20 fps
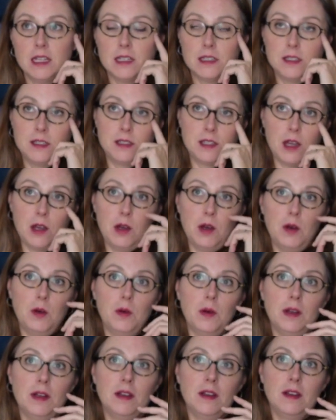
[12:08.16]

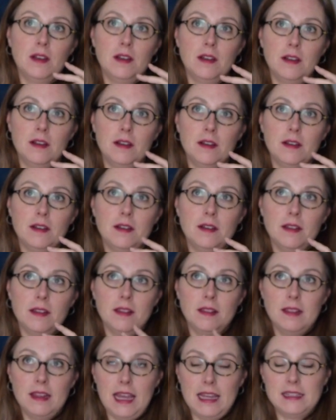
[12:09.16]
So
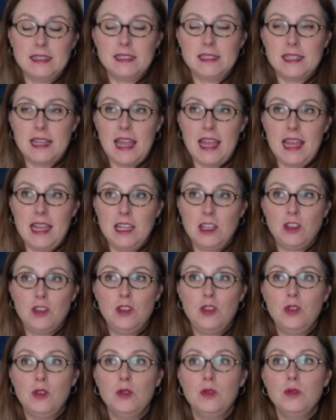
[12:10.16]
let's say
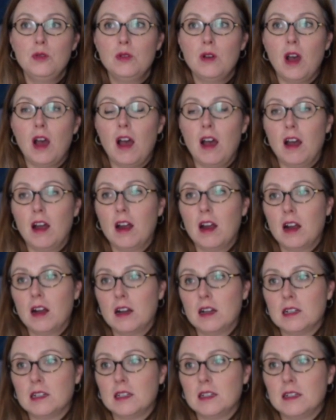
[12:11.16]
you
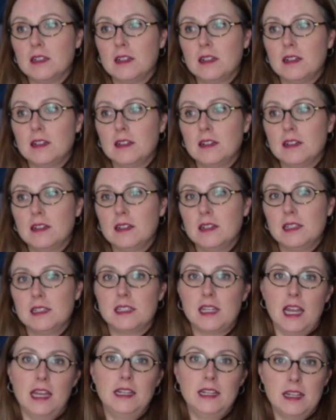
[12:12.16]
are a
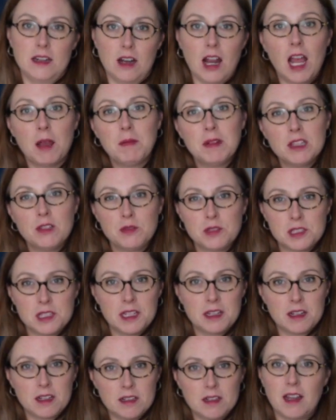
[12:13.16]
tight knitter. I'm a loose
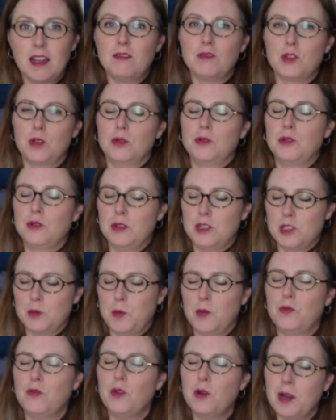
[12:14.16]
knitter. I've told you this
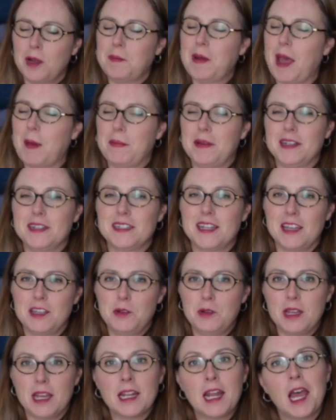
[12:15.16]
before. I'm happy to tell
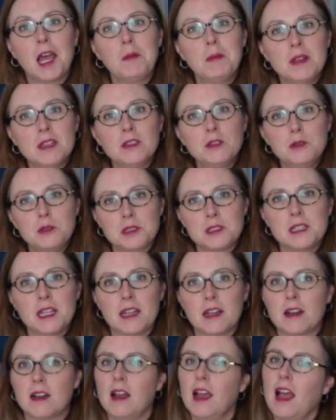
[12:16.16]
you again. I'm a loose
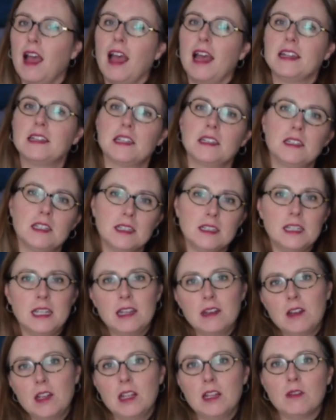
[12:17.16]
knitter. I tend to
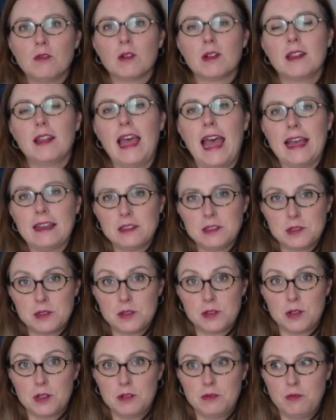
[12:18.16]
knit in a relaxed
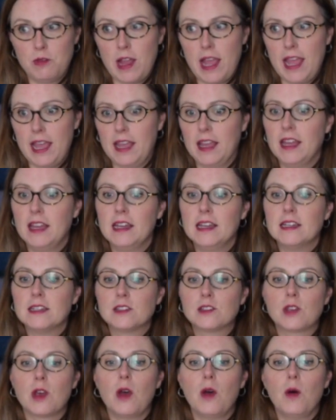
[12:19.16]
sort of way.
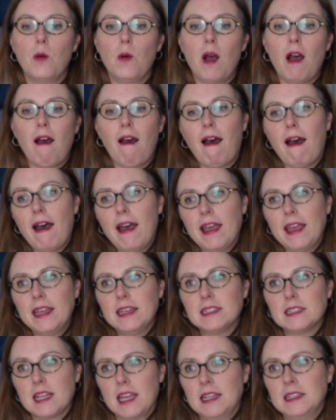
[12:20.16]
So
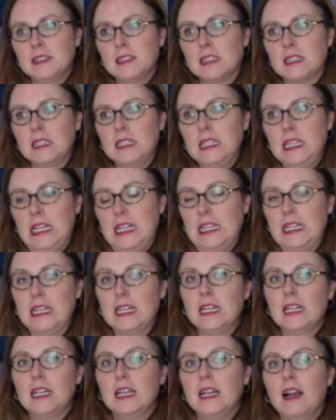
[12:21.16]
I tend to need
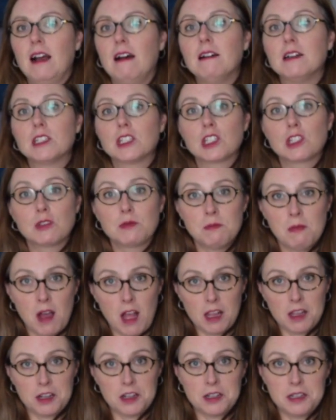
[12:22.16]
a
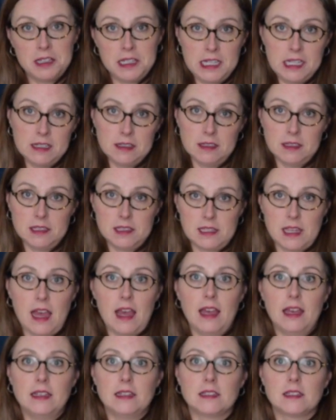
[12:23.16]
smaller needle
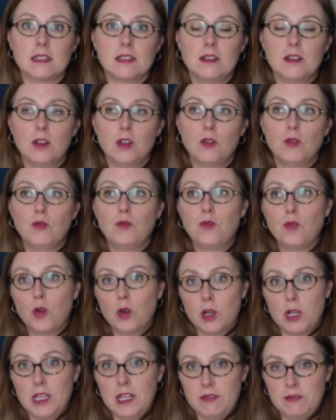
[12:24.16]
size
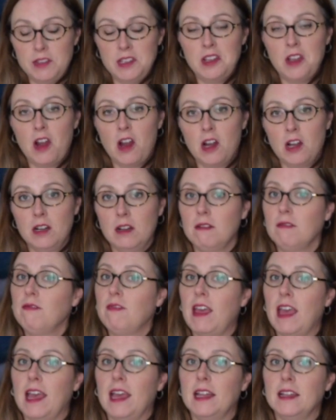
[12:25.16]
for a given yarn
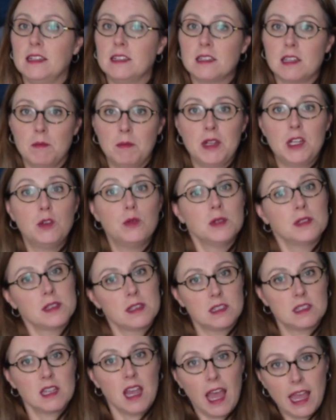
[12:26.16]
than somebody who is
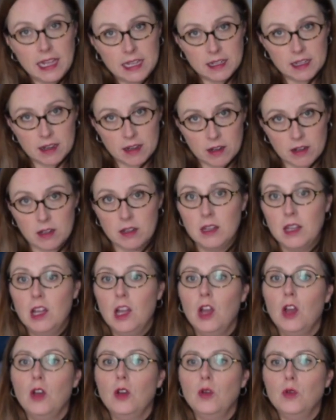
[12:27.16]
a tight knitter,
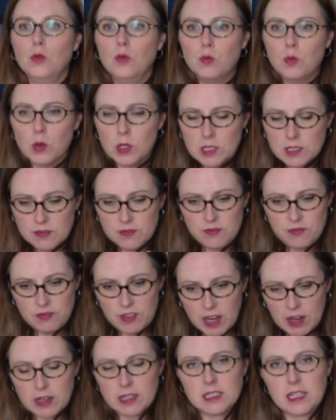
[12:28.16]
who works
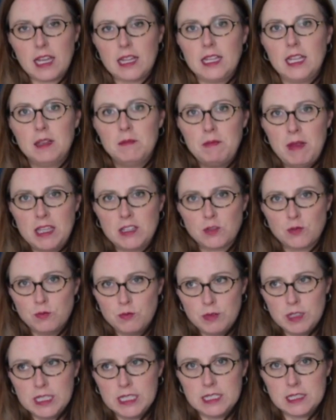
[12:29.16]
very tightly and makes
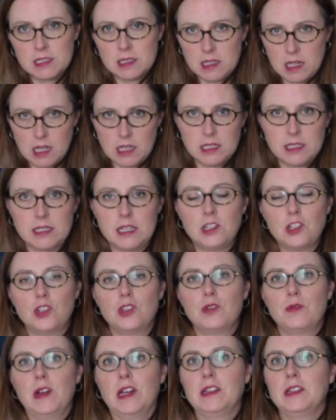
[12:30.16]
really snug
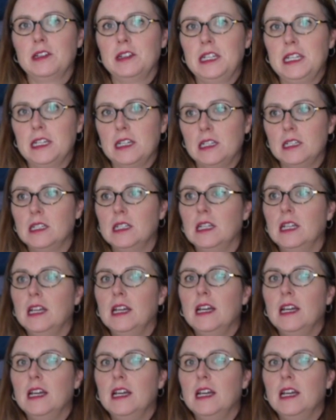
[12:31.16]
stitches around their needle.